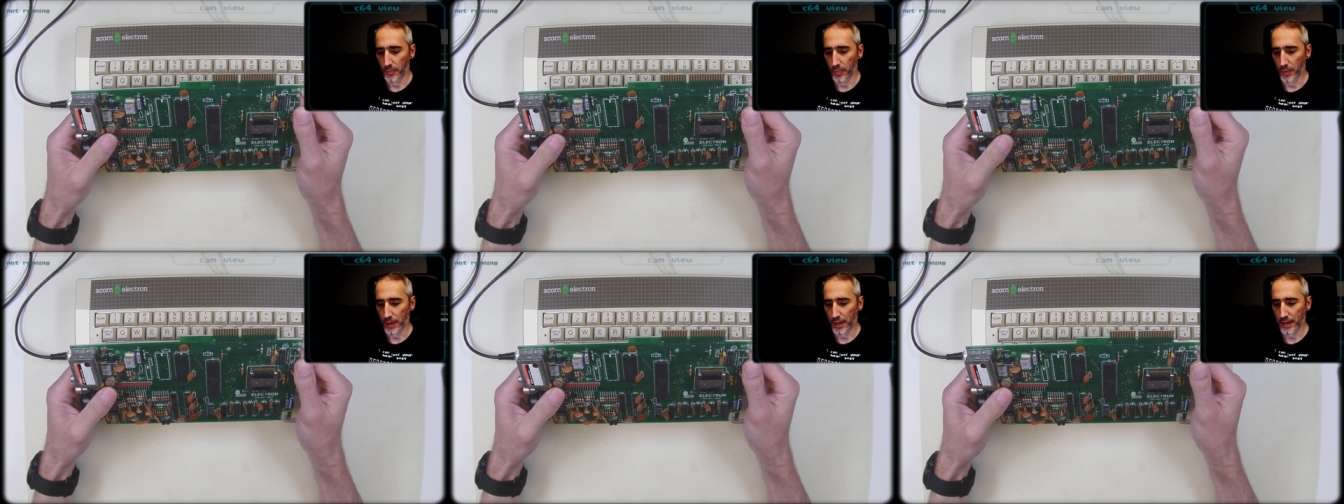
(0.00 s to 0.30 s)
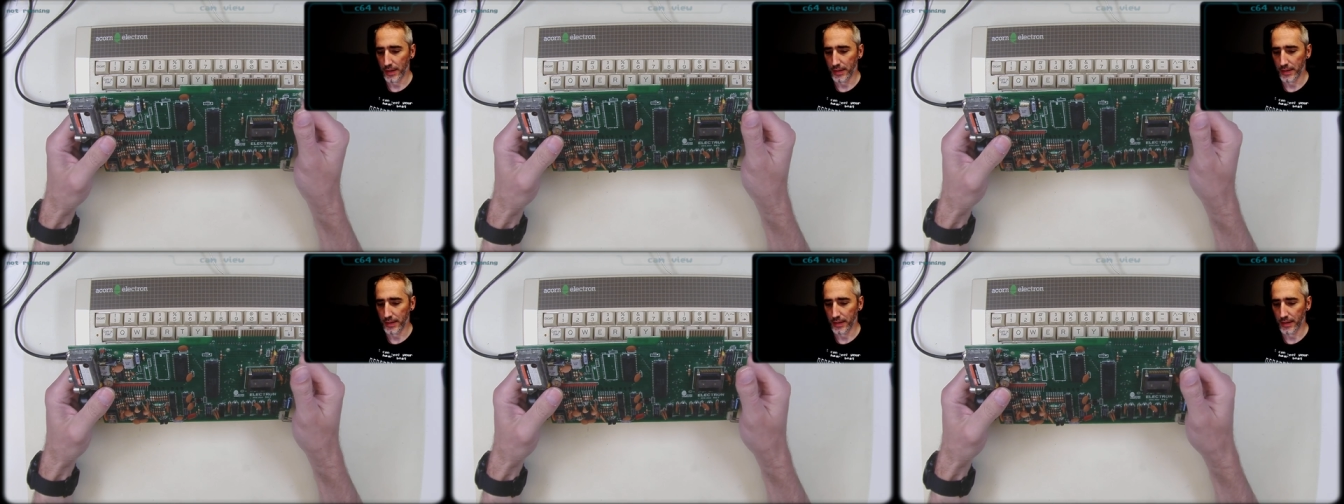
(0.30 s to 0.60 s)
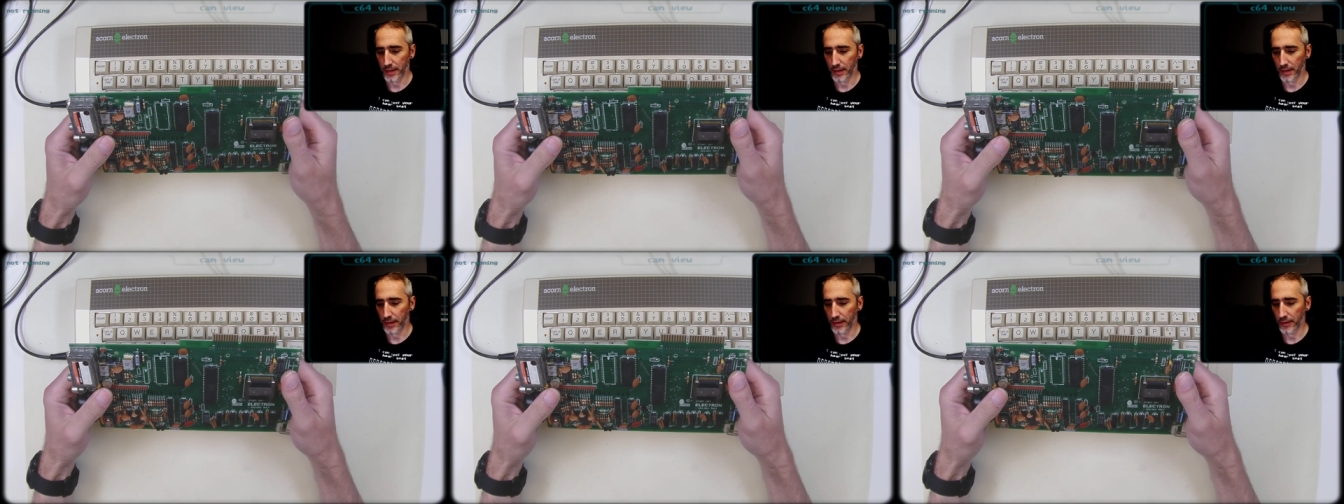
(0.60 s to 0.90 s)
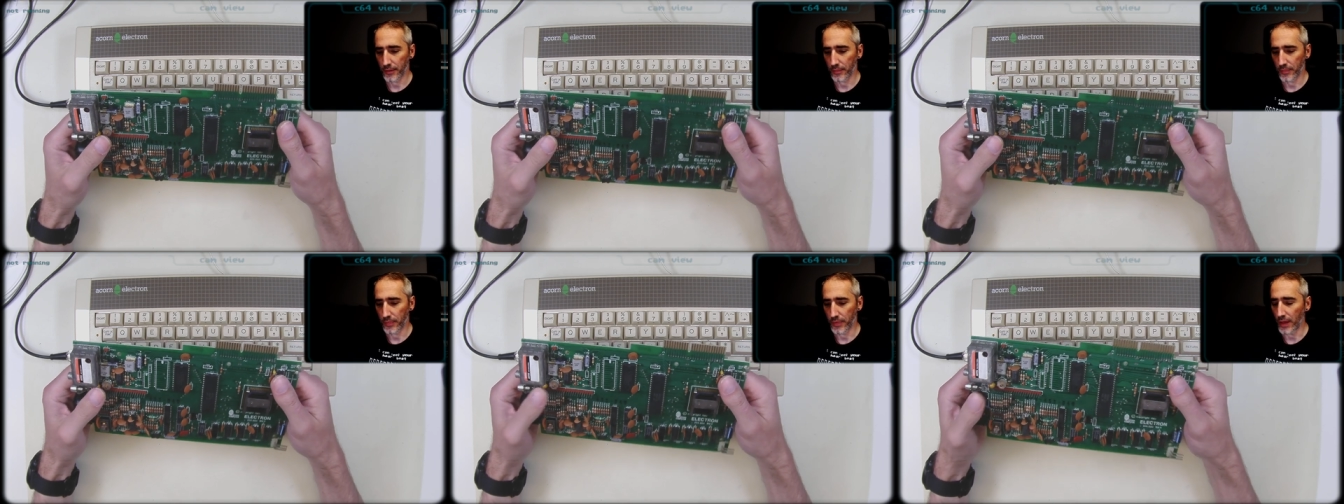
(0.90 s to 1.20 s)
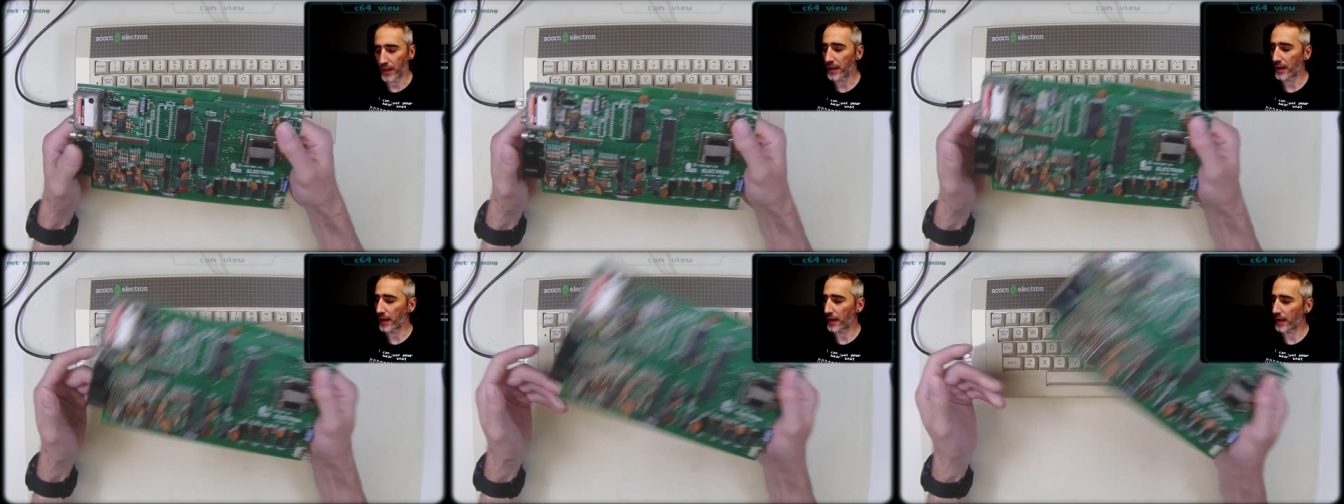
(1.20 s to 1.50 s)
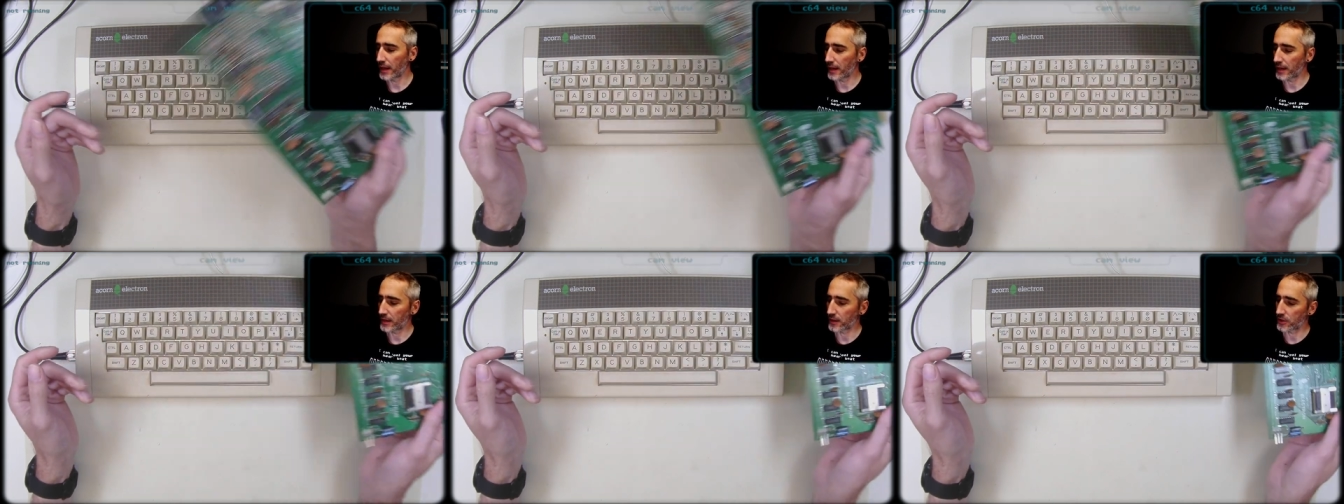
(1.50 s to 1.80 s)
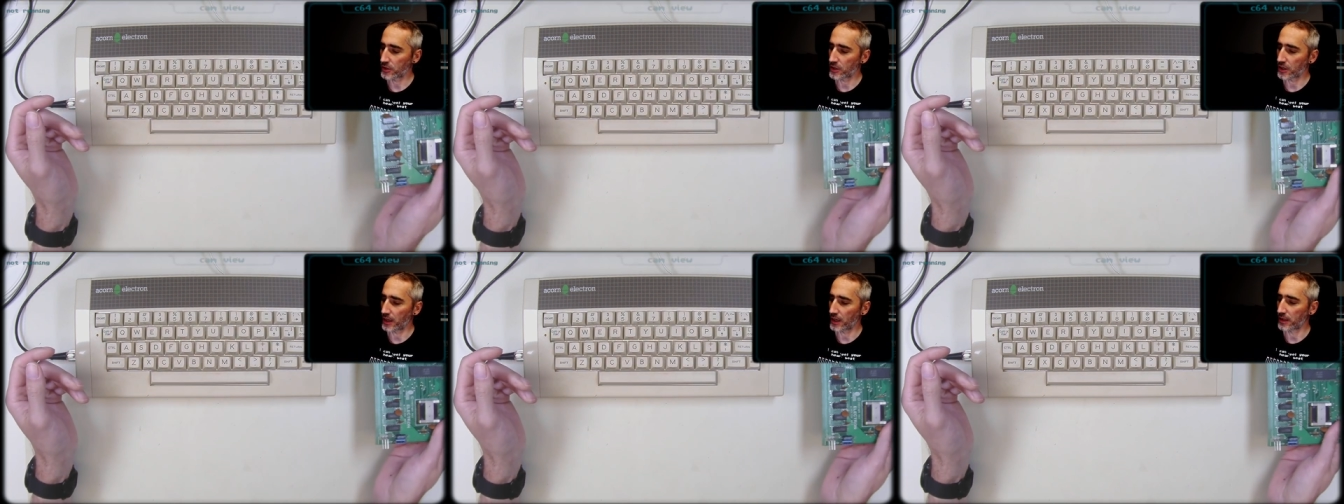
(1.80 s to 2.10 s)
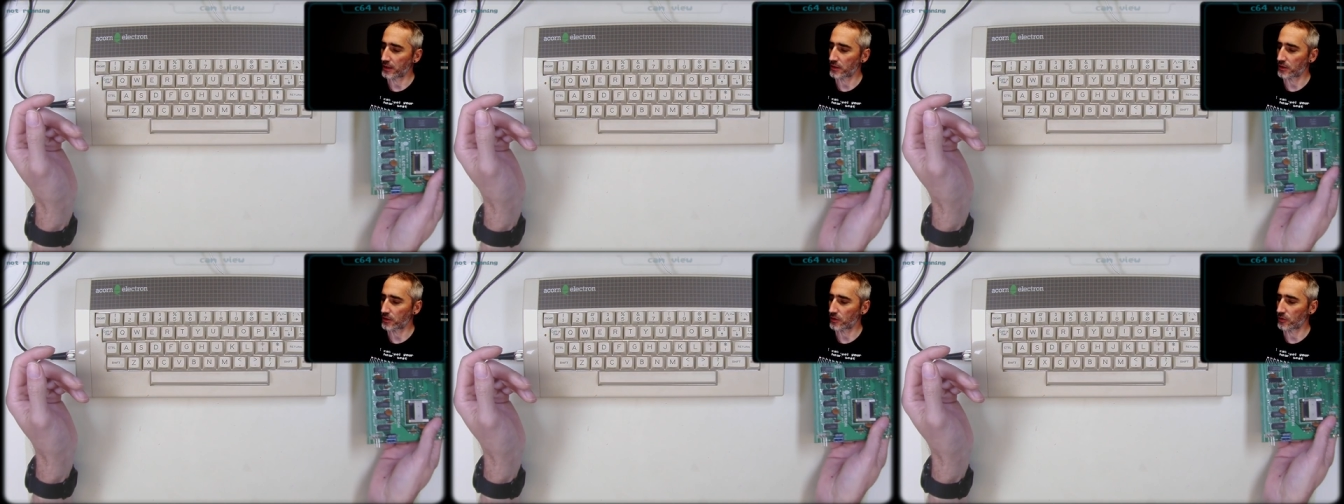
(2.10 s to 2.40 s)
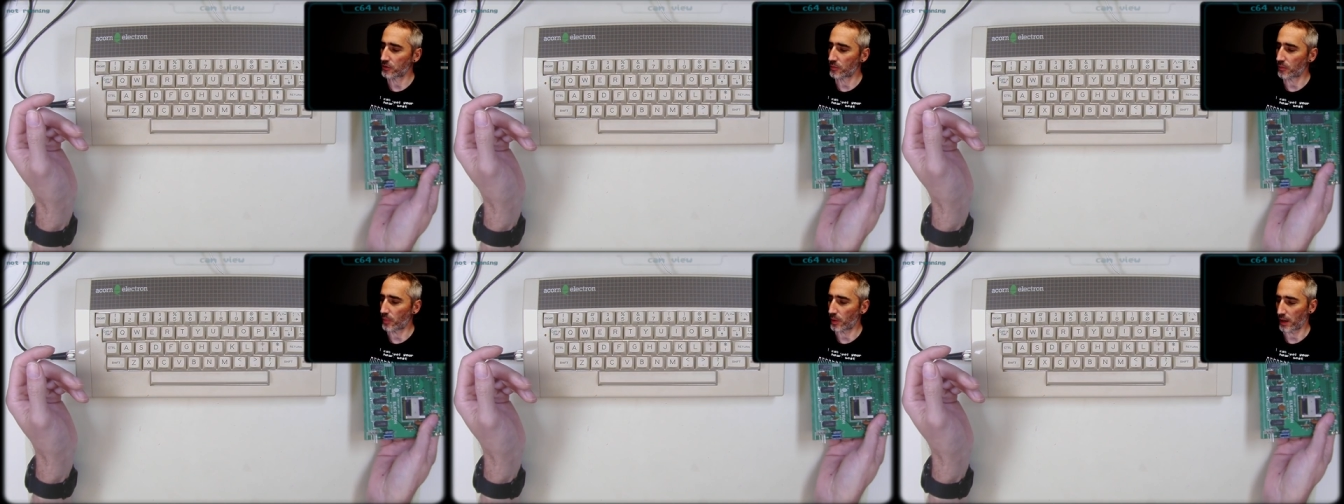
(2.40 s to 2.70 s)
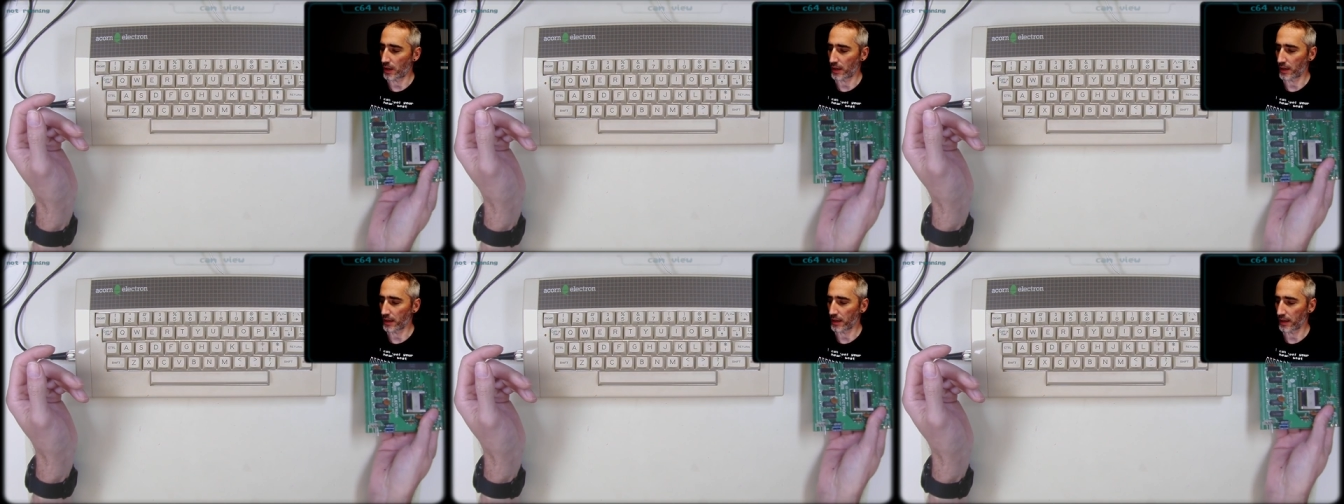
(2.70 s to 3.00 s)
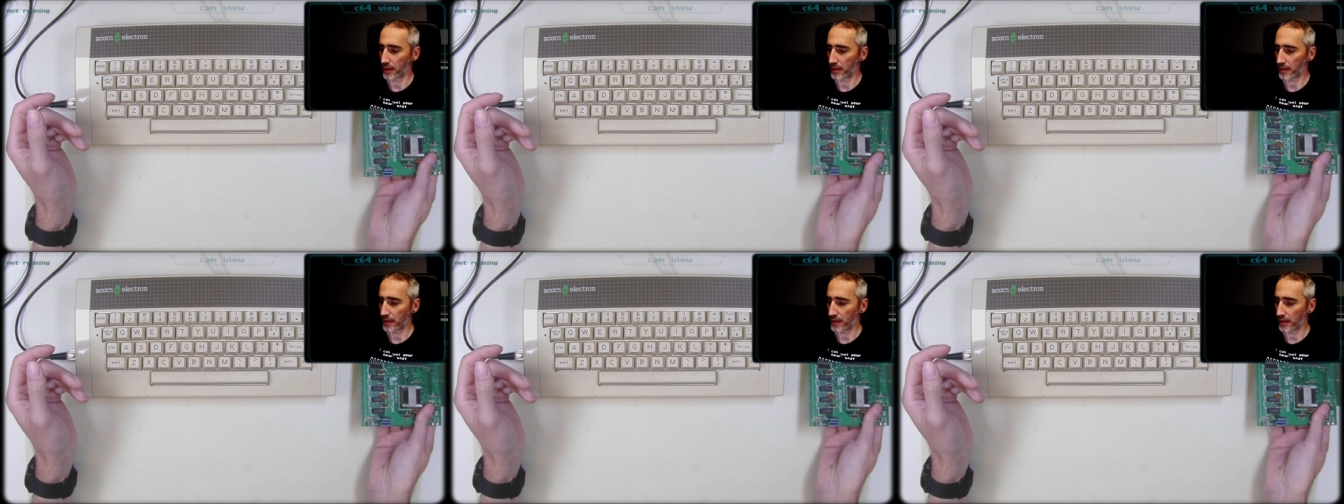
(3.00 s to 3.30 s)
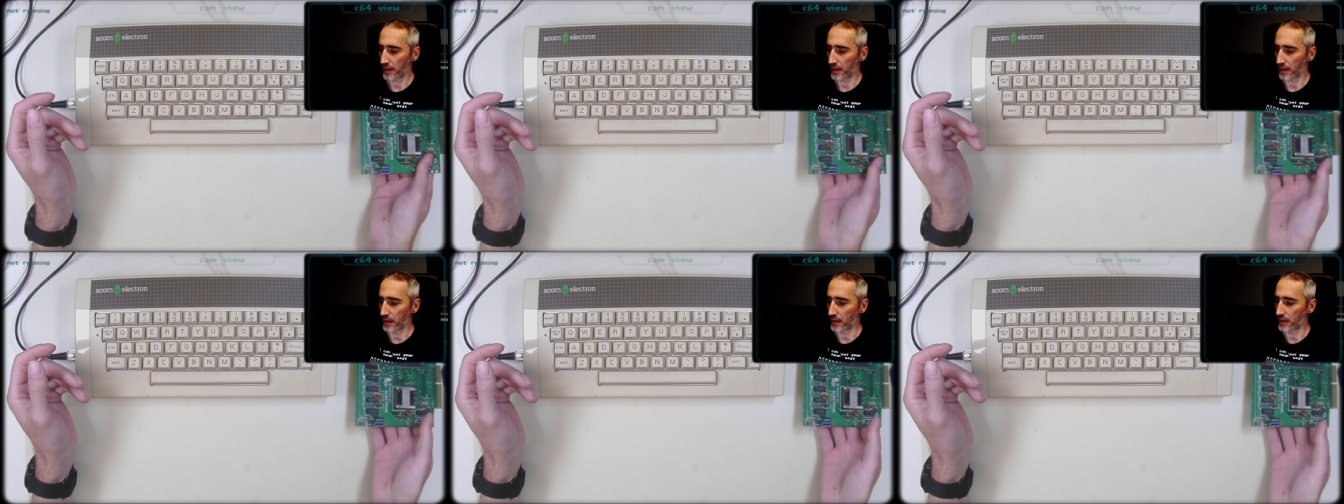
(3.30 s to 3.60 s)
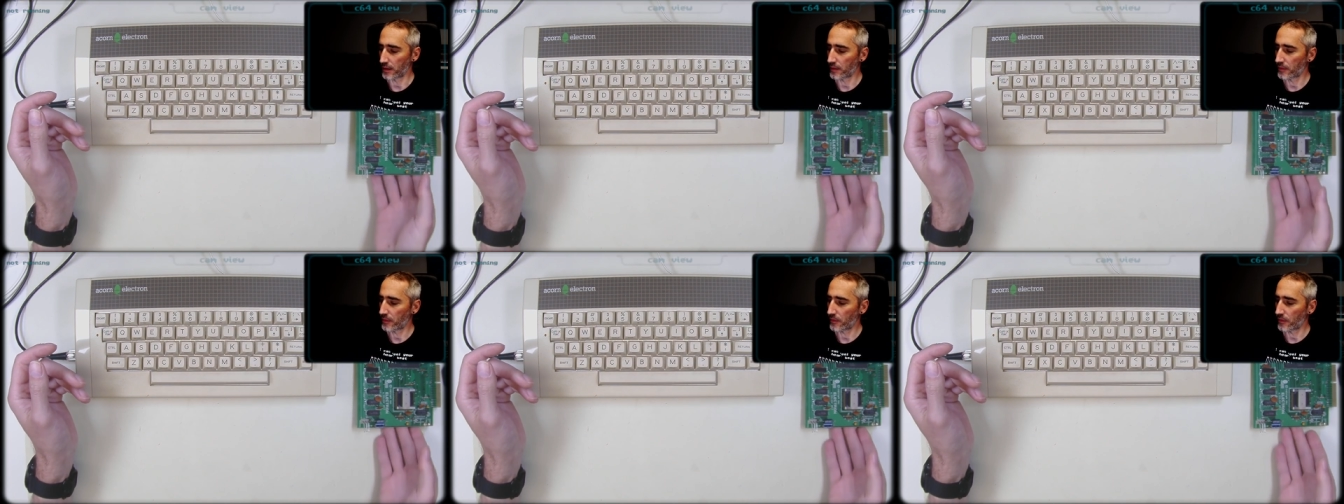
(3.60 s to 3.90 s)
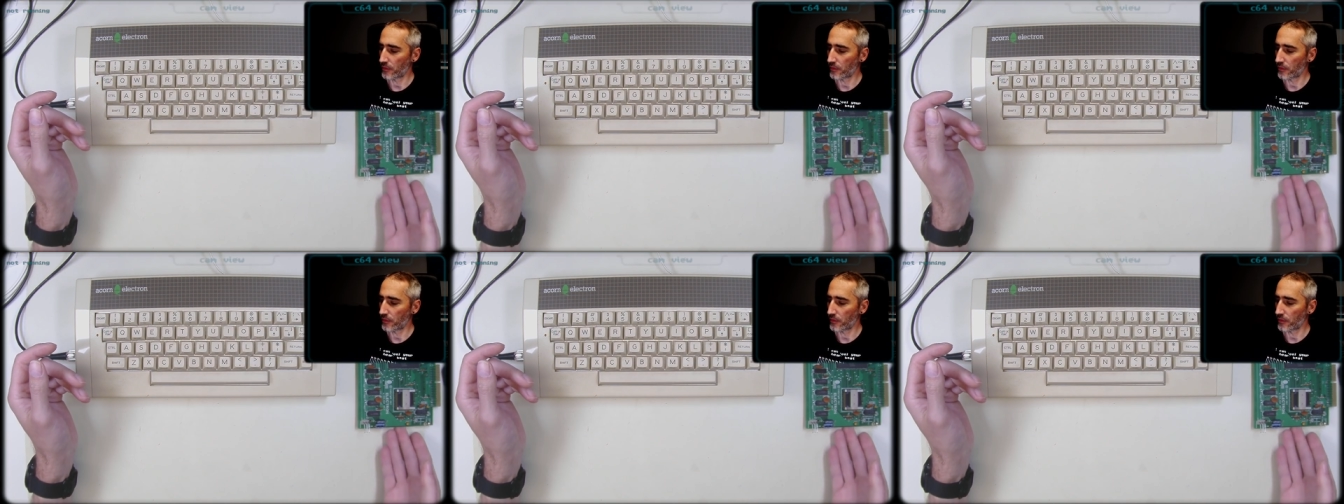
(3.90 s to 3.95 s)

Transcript: But um, then I had a chance to buy a